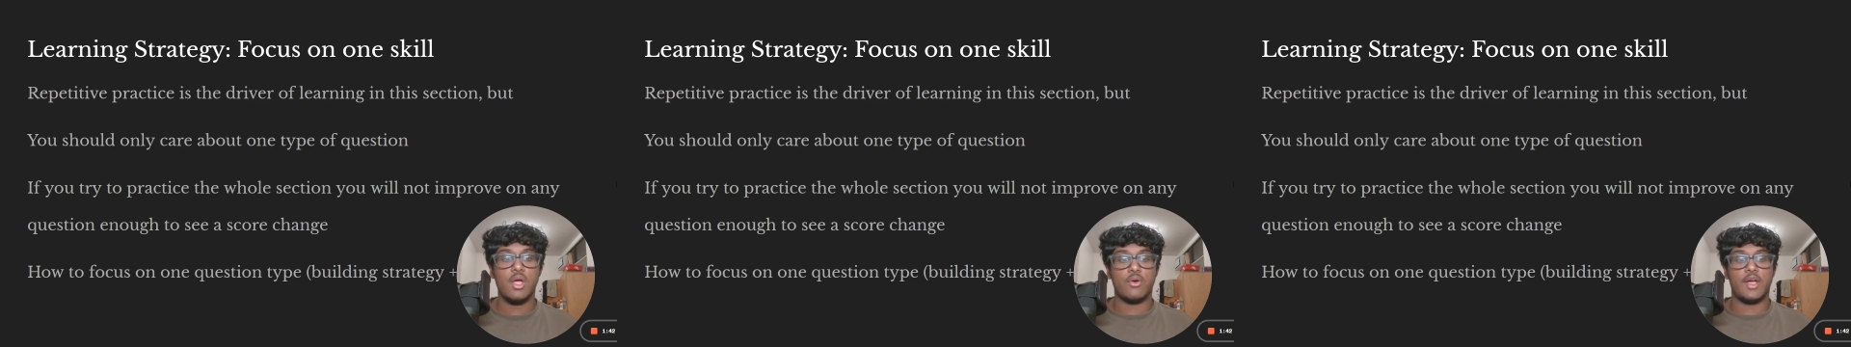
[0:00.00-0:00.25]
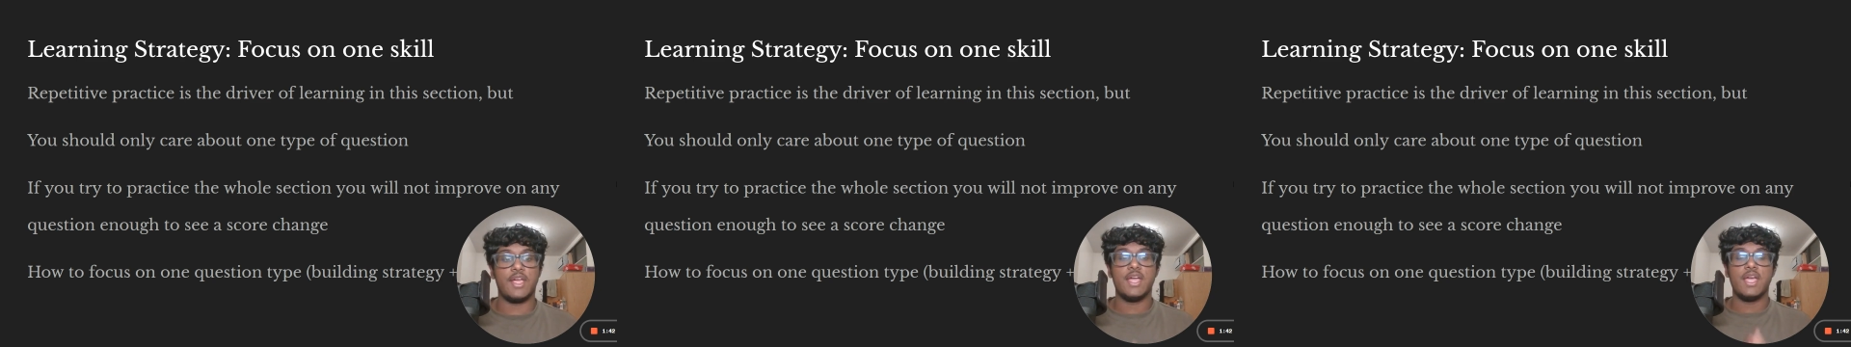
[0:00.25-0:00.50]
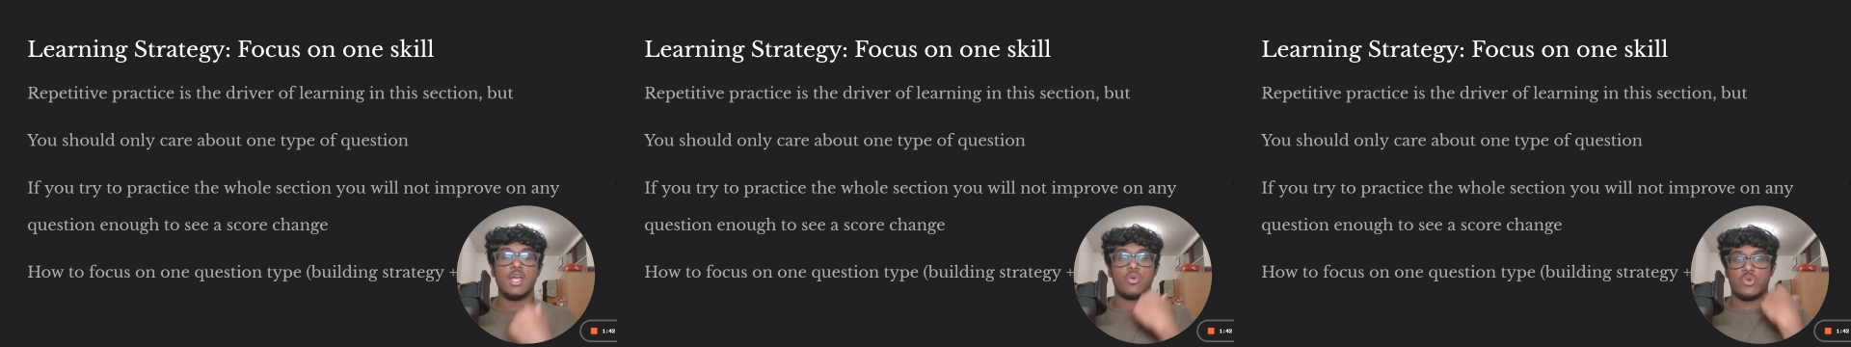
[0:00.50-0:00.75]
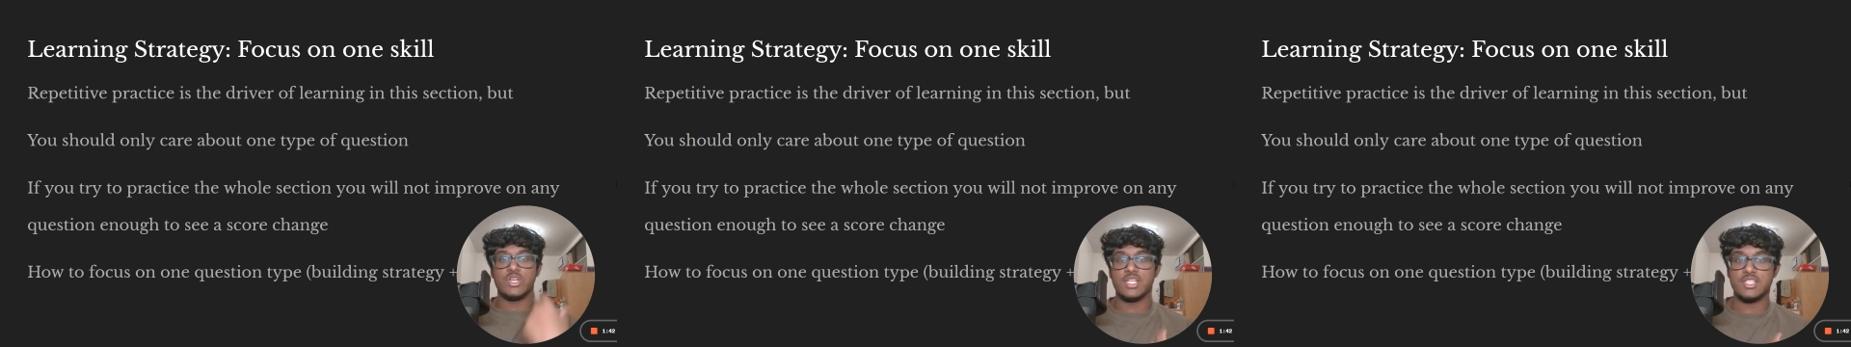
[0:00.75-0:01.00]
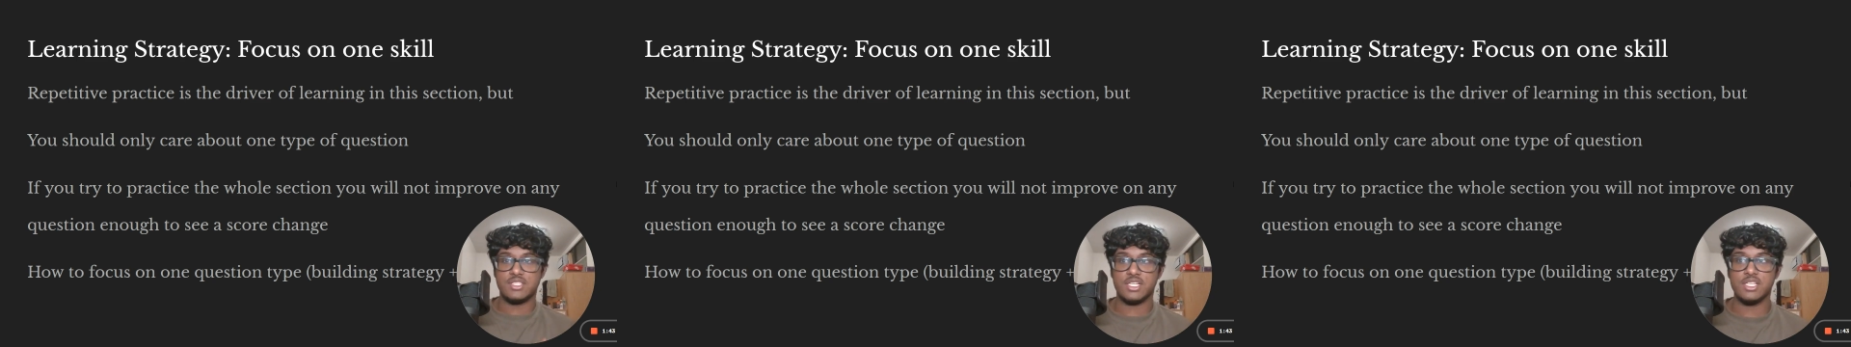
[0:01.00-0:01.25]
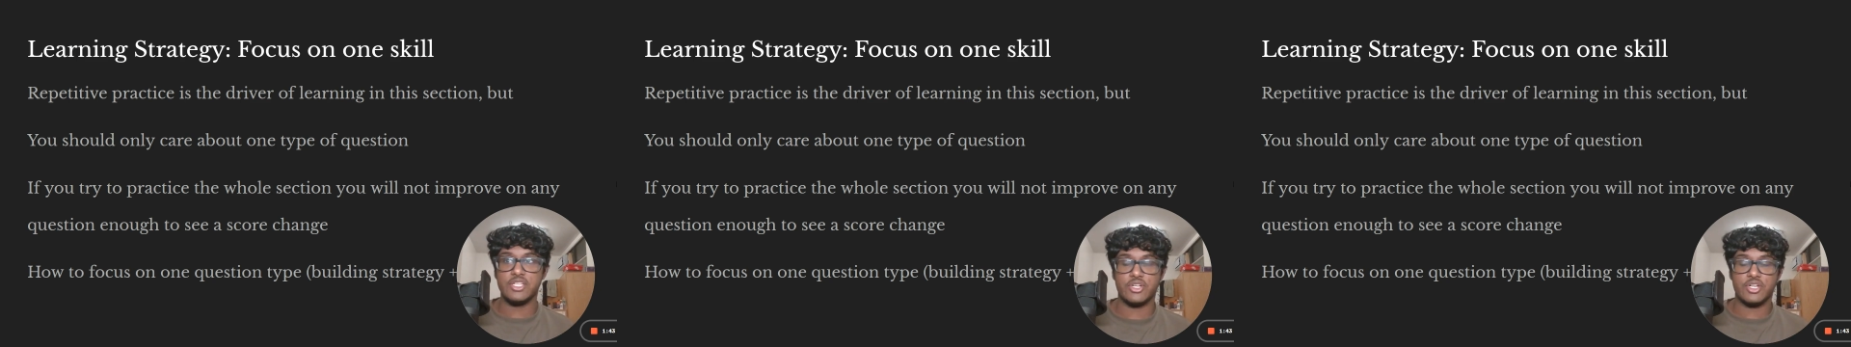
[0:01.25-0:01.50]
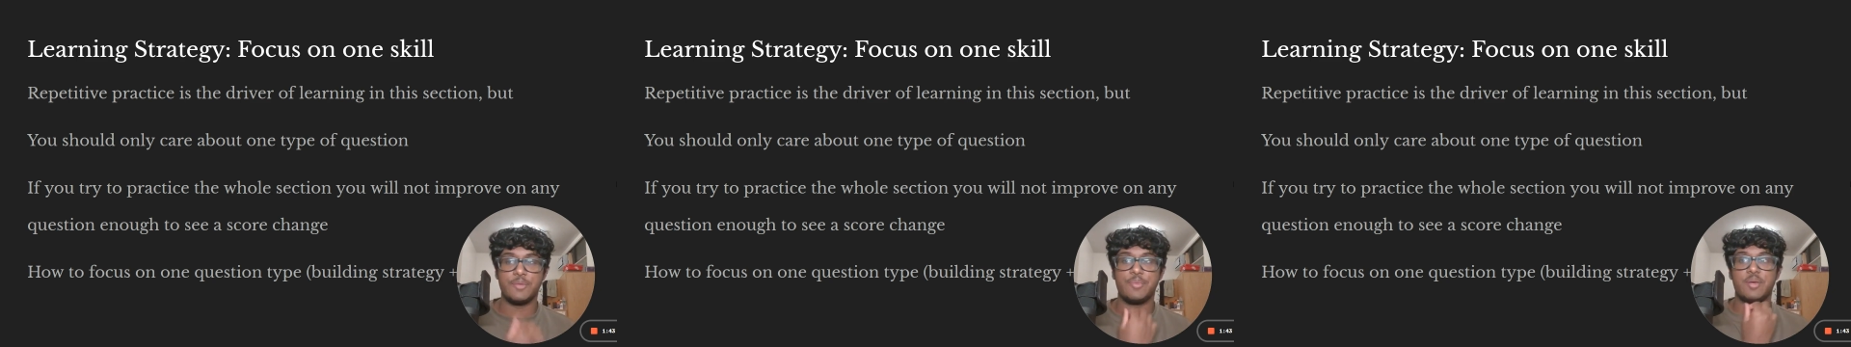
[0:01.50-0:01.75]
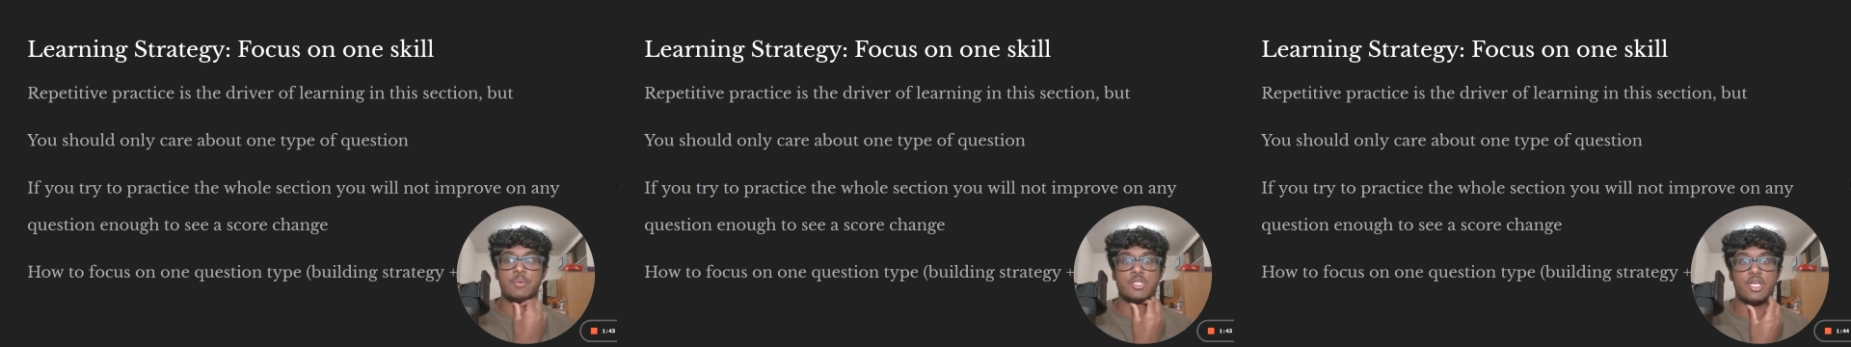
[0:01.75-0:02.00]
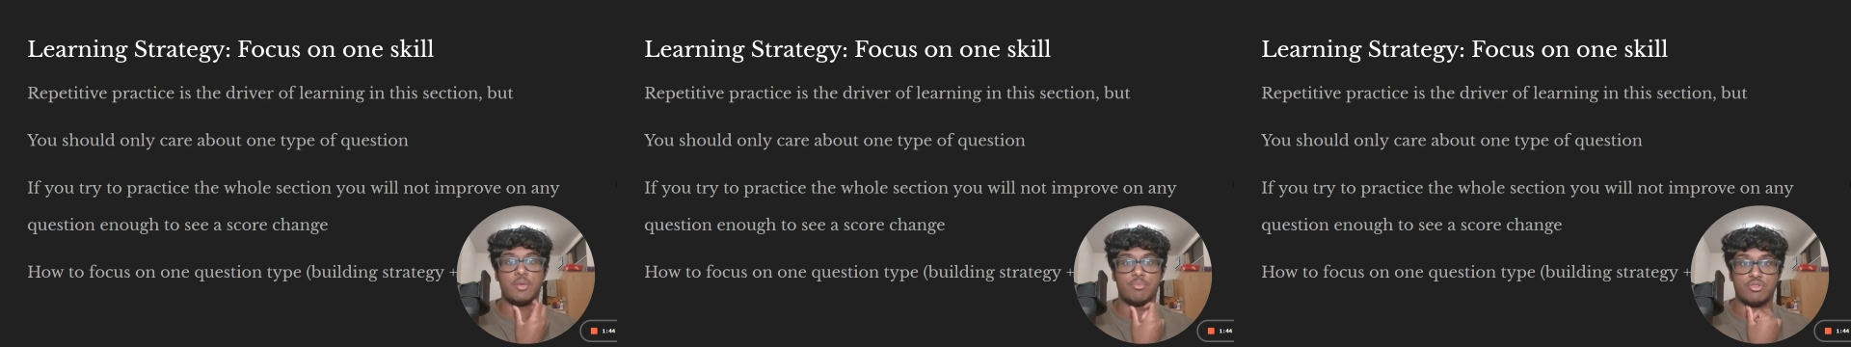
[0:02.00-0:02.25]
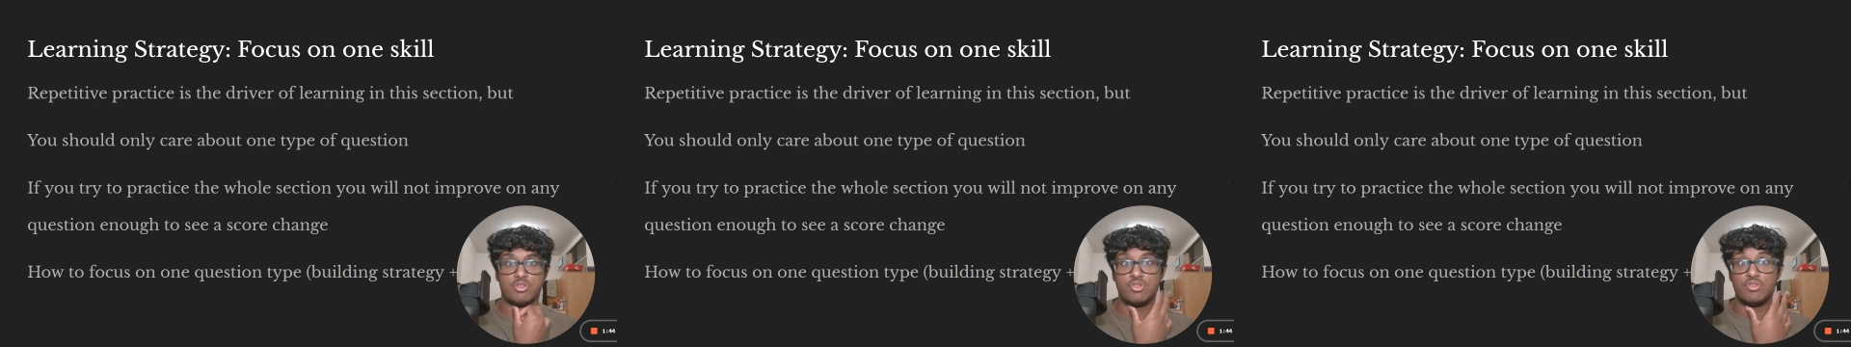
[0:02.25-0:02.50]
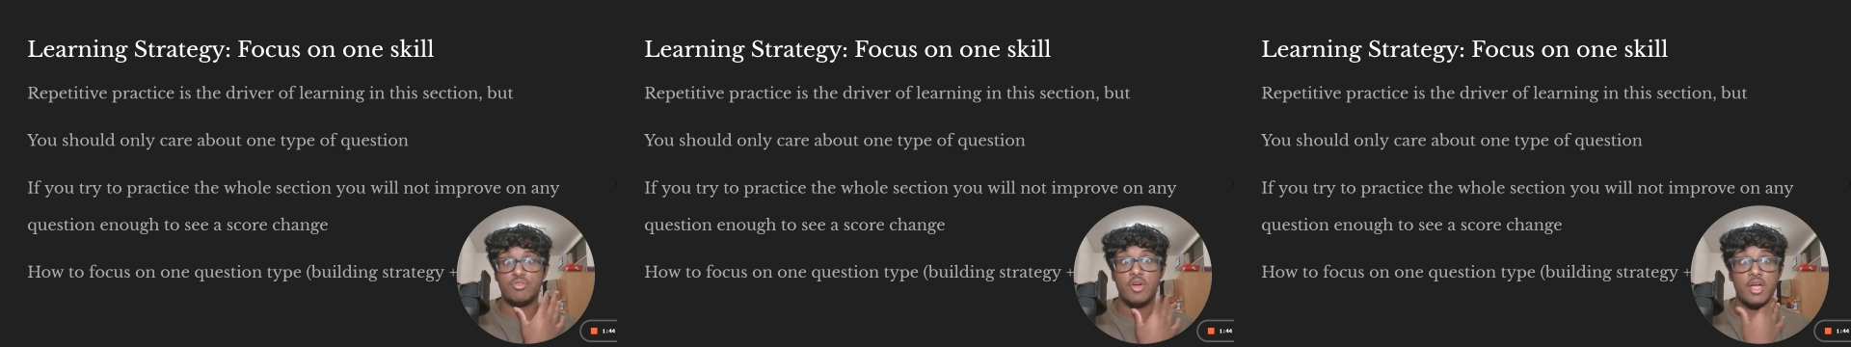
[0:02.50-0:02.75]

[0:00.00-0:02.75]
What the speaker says: right? Realistically, you're going to be able to improve